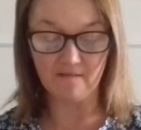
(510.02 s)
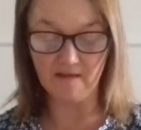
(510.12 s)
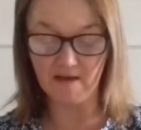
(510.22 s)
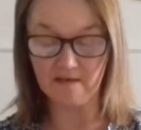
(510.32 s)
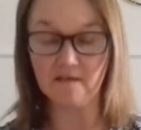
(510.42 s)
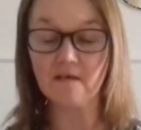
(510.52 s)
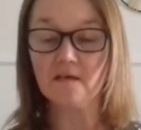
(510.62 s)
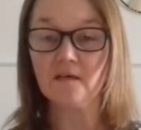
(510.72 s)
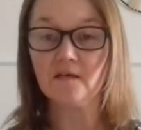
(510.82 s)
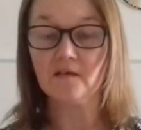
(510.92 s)
then
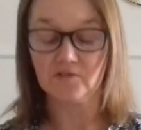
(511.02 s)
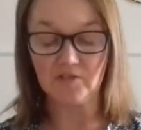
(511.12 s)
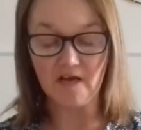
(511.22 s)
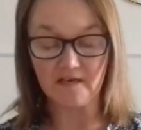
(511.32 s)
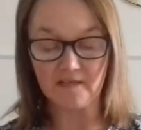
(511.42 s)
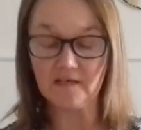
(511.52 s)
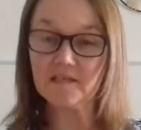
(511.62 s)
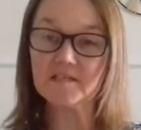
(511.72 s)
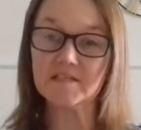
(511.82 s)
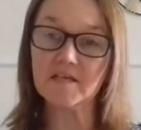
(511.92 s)
Jack and
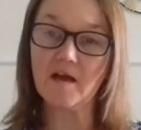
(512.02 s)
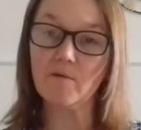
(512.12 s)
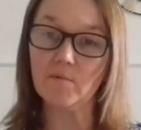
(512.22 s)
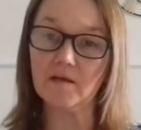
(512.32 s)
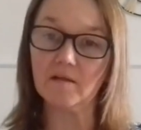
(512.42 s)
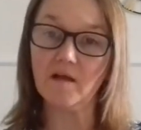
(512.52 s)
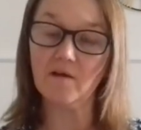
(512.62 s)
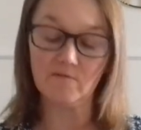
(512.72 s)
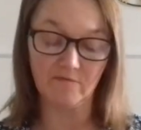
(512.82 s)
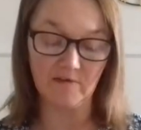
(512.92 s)
Alicia will
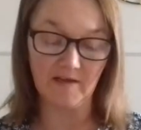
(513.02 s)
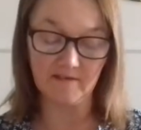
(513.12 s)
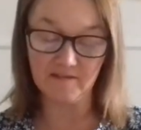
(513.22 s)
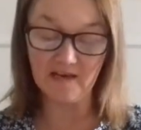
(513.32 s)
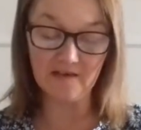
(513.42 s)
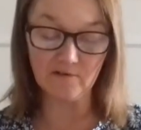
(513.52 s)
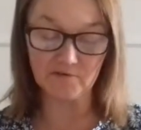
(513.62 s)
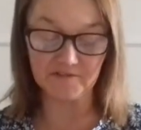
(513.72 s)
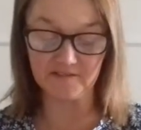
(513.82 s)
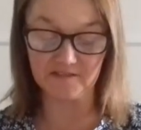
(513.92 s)
hopefully, the
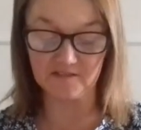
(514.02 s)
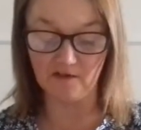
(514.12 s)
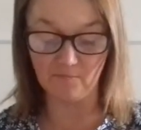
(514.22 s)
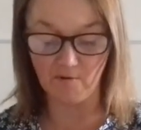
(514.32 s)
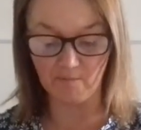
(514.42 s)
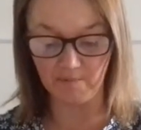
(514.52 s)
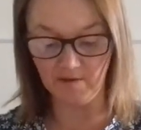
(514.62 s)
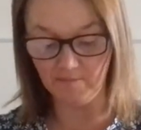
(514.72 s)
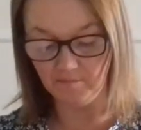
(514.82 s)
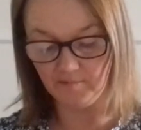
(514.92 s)
landlord said there's no
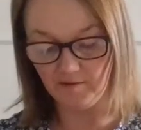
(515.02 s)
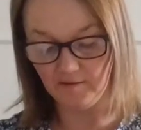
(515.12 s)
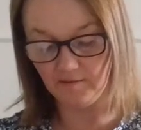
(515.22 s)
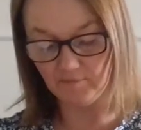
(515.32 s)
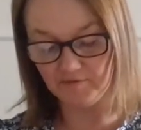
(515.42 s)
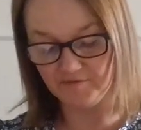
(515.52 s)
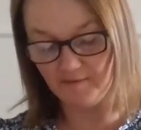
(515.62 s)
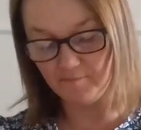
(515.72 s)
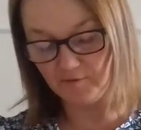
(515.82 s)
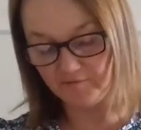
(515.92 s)
problem with
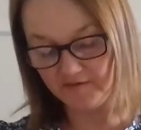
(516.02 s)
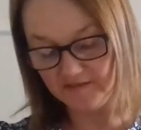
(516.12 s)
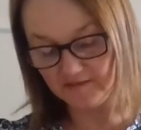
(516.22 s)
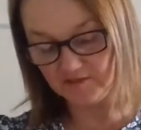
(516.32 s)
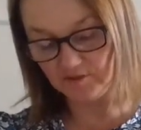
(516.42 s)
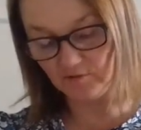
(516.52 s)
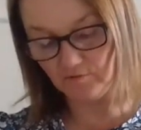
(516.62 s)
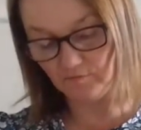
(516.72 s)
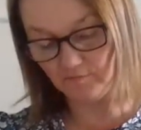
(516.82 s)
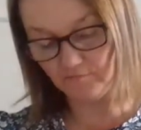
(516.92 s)
them moving
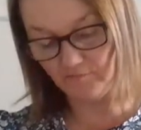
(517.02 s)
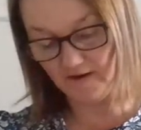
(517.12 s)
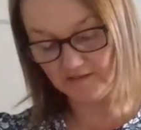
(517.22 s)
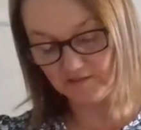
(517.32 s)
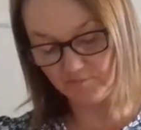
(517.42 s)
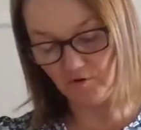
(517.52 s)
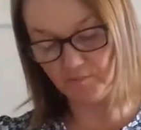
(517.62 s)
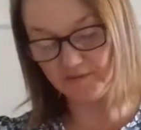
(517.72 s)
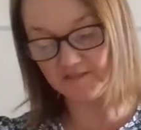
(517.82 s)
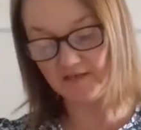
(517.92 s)
into Ryan's
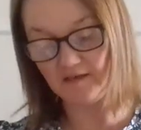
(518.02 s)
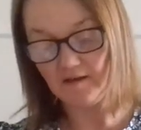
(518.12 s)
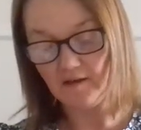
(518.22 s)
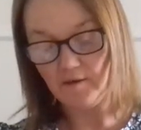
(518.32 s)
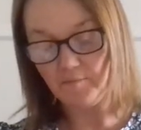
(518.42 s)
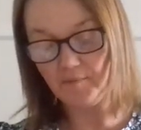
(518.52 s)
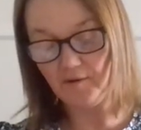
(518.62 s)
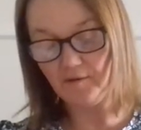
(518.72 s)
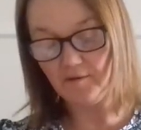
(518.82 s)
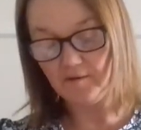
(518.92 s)
property,
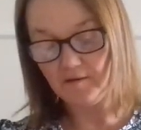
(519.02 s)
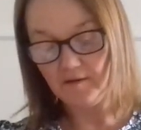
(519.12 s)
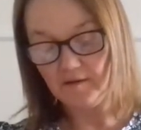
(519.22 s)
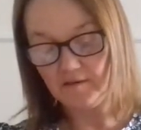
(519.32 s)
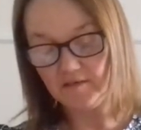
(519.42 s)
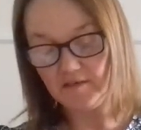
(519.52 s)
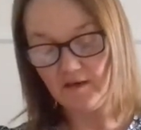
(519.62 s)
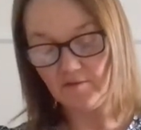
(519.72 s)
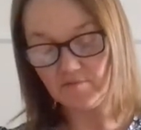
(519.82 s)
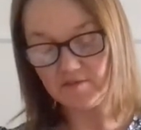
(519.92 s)
but you
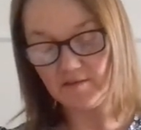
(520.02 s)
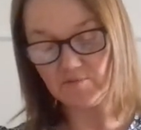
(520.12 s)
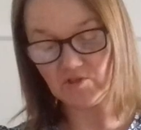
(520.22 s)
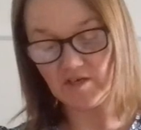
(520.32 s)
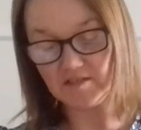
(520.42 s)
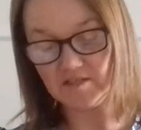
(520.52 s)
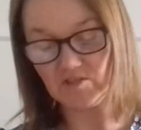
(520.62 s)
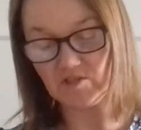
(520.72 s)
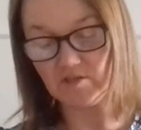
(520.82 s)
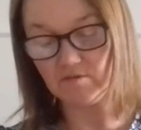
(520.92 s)
know, same as Jack
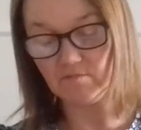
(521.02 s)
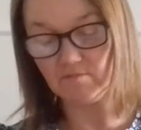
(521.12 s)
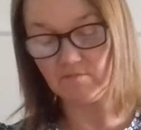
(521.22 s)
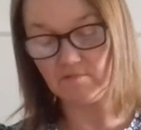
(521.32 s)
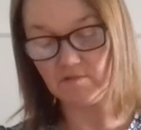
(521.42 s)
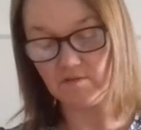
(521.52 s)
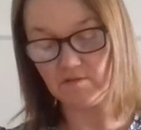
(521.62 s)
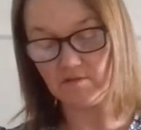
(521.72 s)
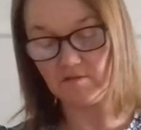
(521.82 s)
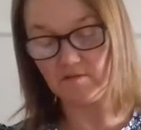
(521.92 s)
said, you
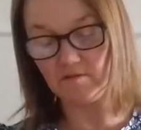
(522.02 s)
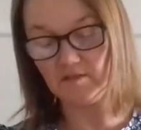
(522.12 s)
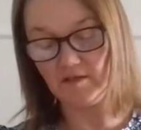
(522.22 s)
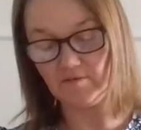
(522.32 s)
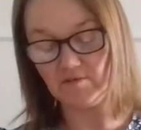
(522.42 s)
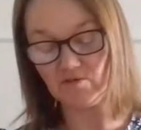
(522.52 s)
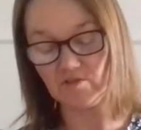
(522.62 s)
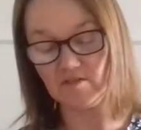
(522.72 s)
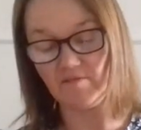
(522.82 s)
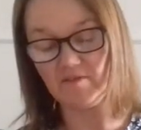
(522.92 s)
know, you
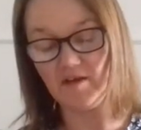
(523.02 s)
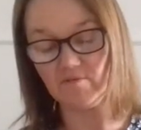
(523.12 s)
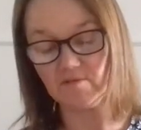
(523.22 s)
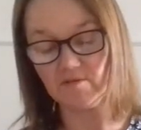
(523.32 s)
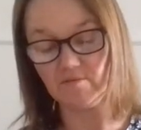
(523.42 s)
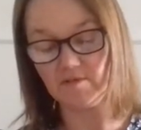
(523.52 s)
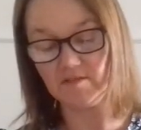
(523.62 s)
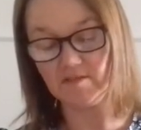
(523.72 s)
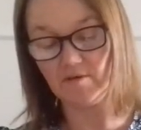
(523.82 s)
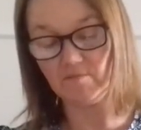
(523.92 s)
just never know, do you?
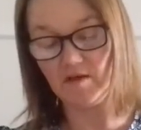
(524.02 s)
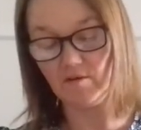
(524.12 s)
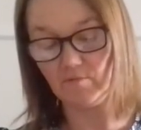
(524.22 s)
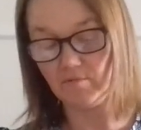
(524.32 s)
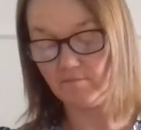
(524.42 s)
You don't know.